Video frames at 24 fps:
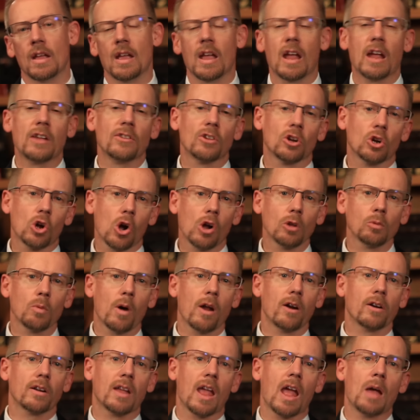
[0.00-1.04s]
In the
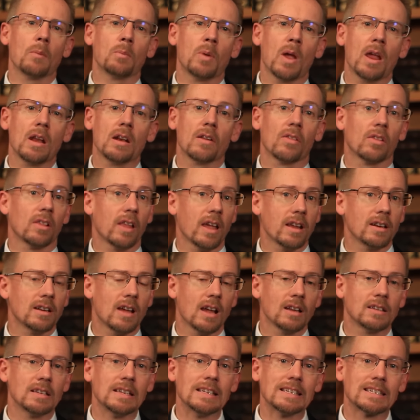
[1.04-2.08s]
Goldwater campaign of the late
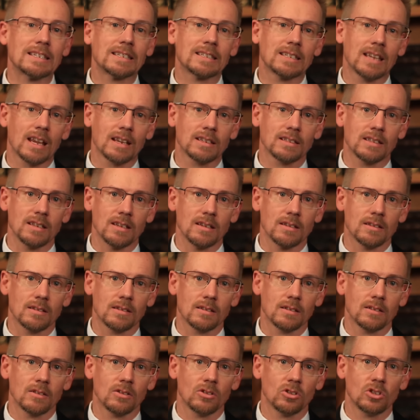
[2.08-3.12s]

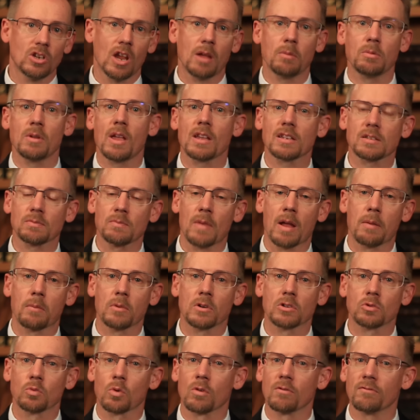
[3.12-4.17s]
1960s, JBS
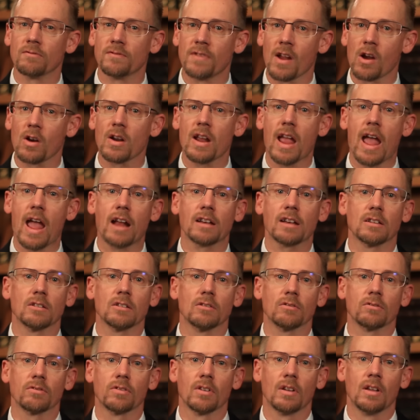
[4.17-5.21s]
members were very
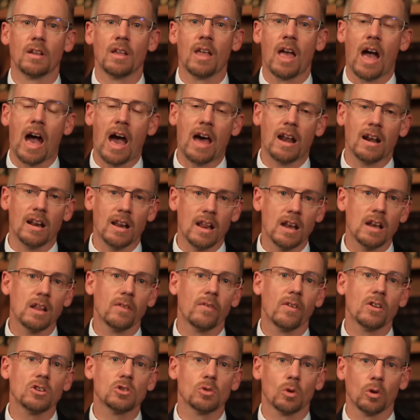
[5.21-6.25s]
active on an
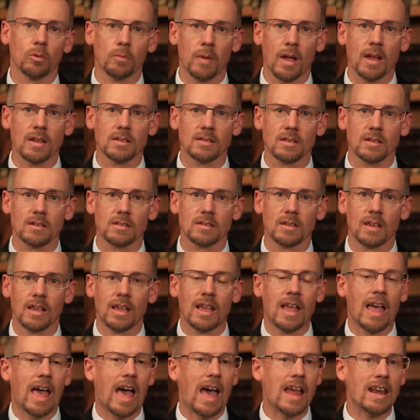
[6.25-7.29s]
individual basis
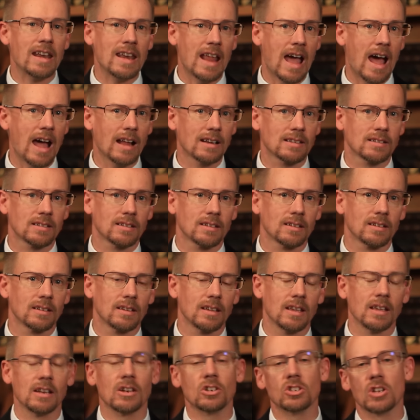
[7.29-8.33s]
and not
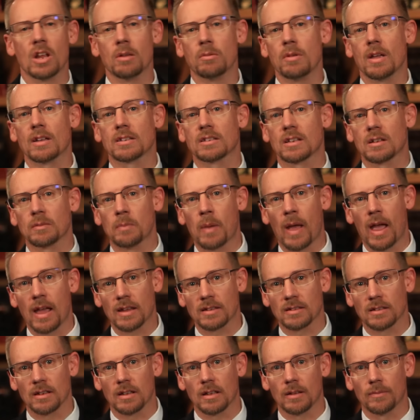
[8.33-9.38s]
in a JBS
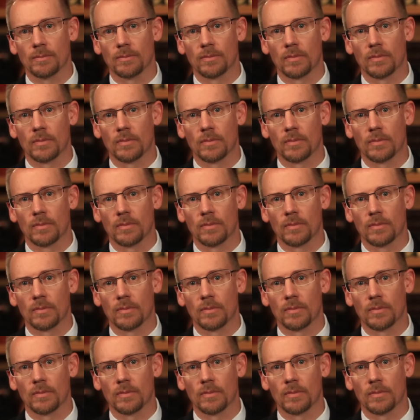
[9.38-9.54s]
capacity.